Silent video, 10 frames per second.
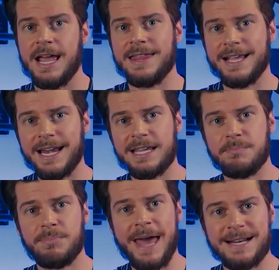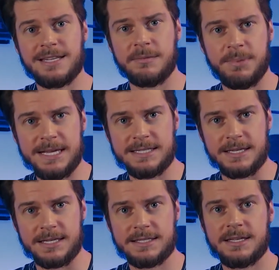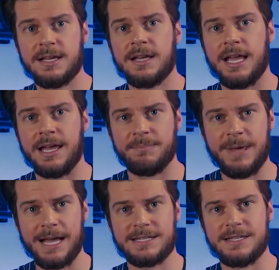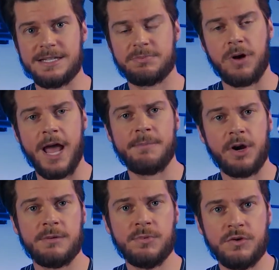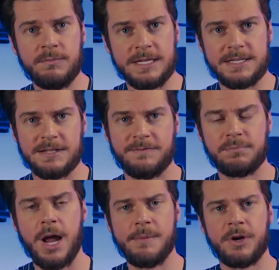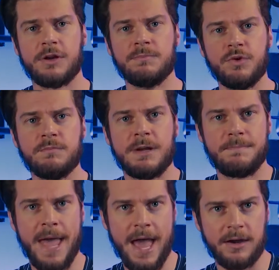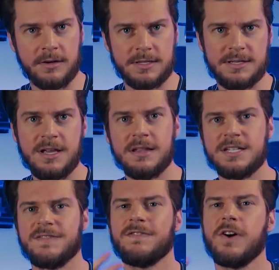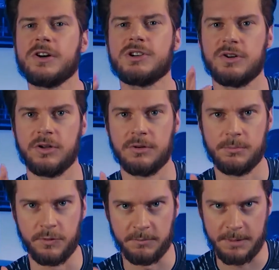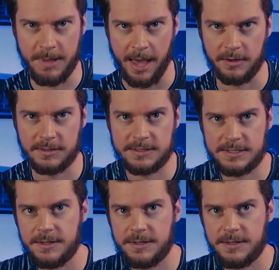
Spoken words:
and they got to get back to the basics and back to these primary movements, these primary movement patterns, these functional movement patterns.